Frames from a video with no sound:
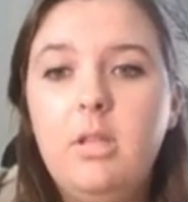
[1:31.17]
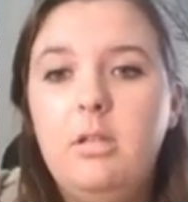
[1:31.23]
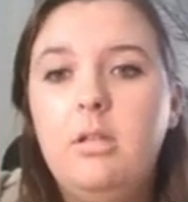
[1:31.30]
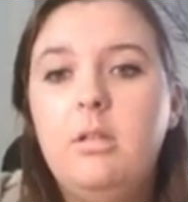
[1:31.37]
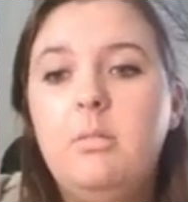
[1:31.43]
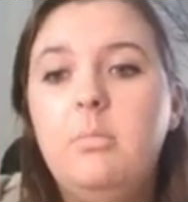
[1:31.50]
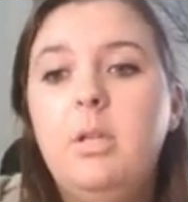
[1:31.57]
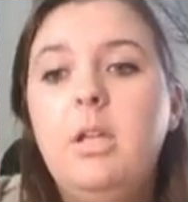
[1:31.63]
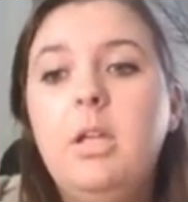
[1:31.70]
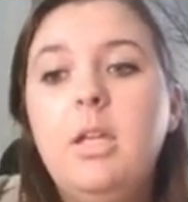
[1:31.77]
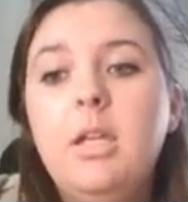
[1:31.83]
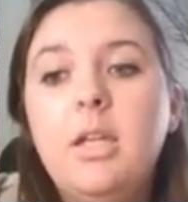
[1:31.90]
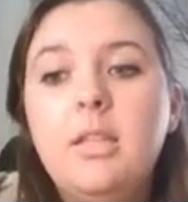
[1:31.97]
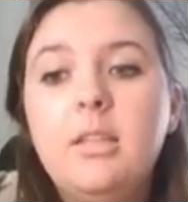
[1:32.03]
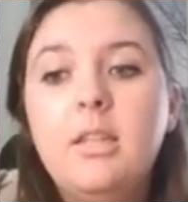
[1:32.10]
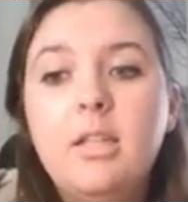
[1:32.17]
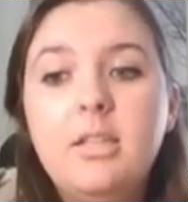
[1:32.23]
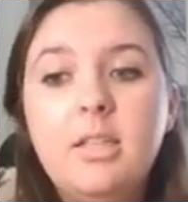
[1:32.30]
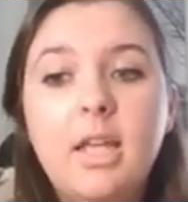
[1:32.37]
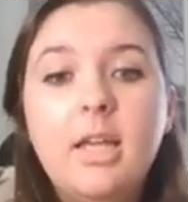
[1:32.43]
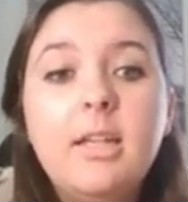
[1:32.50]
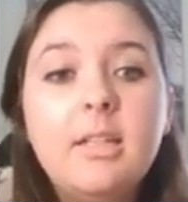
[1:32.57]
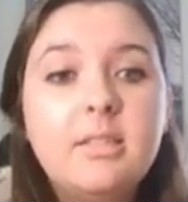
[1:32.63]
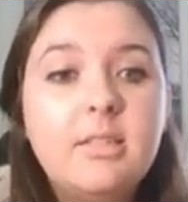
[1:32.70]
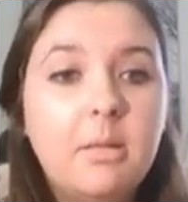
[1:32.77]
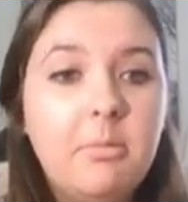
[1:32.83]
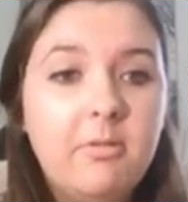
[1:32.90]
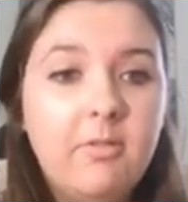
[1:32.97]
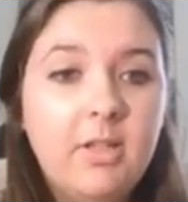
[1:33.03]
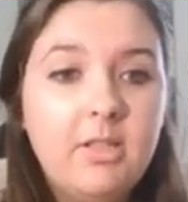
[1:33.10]
The next
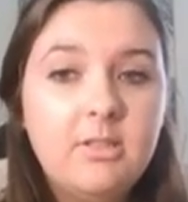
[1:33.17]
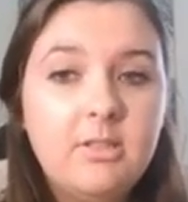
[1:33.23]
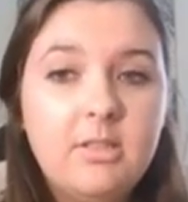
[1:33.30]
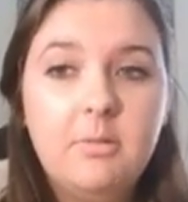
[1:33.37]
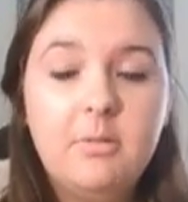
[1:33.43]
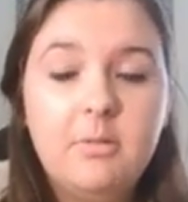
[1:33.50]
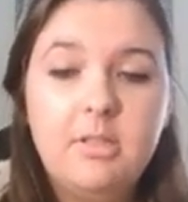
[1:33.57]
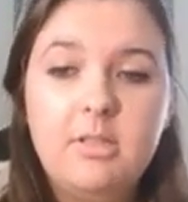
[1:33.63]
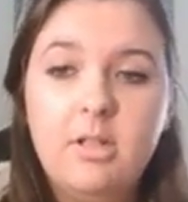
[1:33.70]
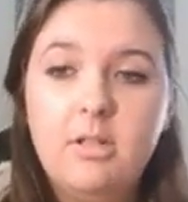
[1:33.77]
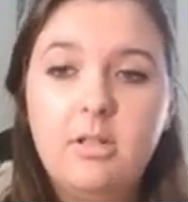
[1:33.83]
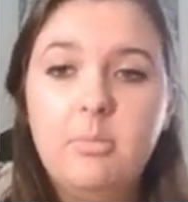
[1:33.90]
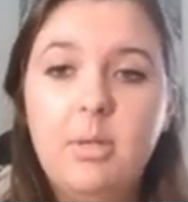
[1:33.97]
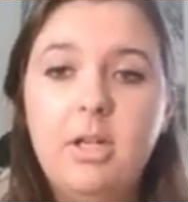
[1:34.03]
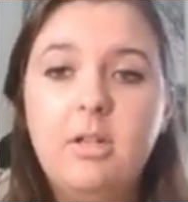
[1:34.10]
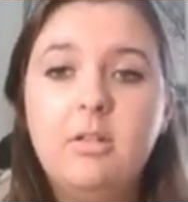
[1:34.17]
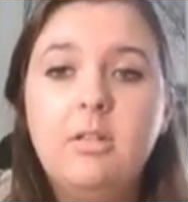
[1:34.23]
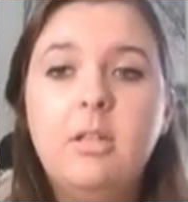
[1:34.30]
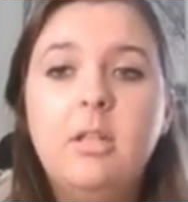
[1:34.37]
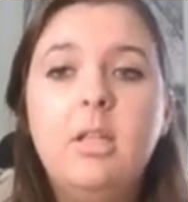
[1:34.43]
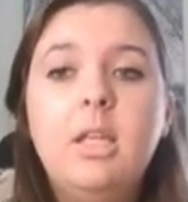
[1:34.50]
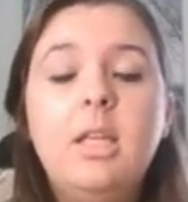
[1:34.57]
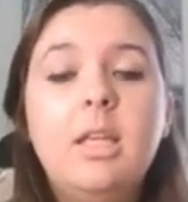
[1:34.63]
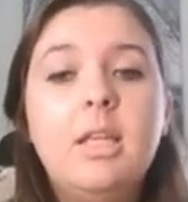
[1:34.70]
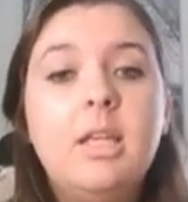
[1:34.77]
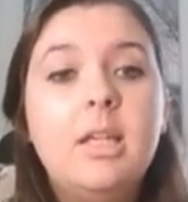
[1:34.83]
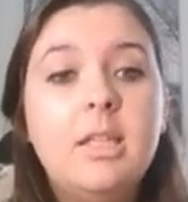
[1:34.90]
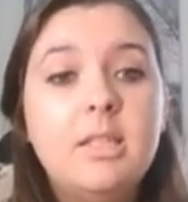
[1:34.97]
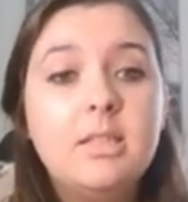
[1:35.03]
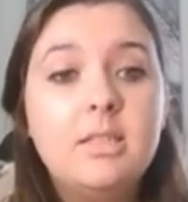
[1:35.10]
type of agency I want to talk about
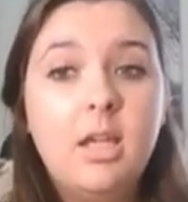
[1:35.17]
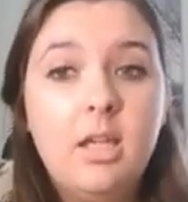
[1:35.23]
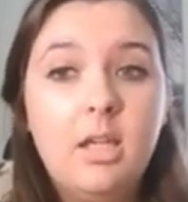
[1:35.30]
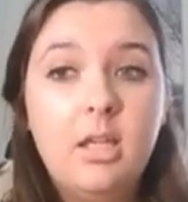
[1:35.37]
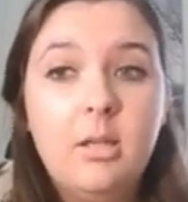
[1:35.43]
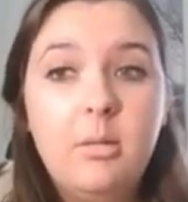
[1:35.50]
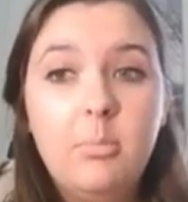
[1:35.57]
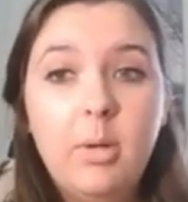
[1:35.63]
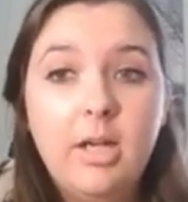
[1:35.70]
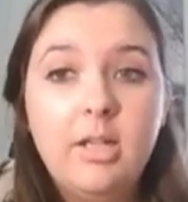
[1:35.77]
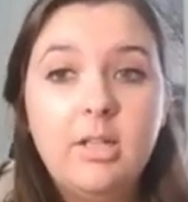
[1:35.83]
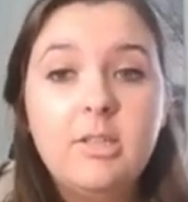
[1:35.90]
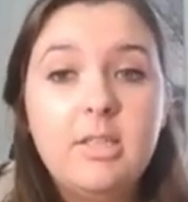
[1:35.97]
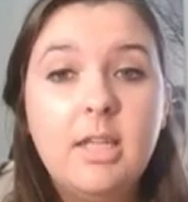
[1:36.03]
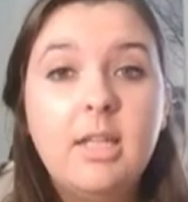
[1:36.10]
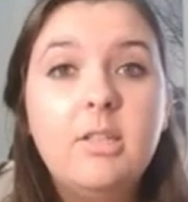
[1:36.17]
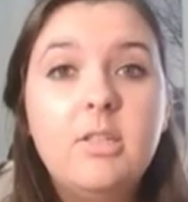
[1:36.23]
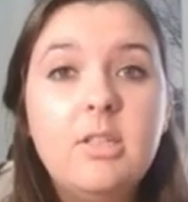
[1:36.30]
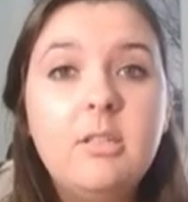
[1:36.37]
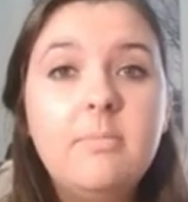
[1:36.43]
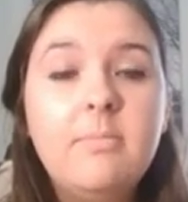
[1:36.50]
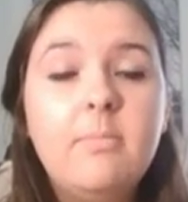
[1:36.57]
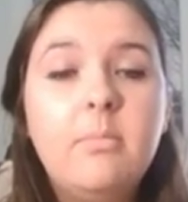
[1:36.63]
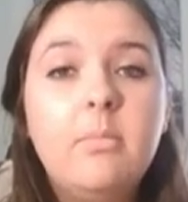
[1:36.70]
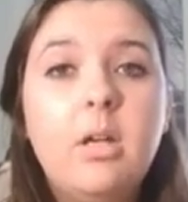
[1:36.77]
is a buyer's agent.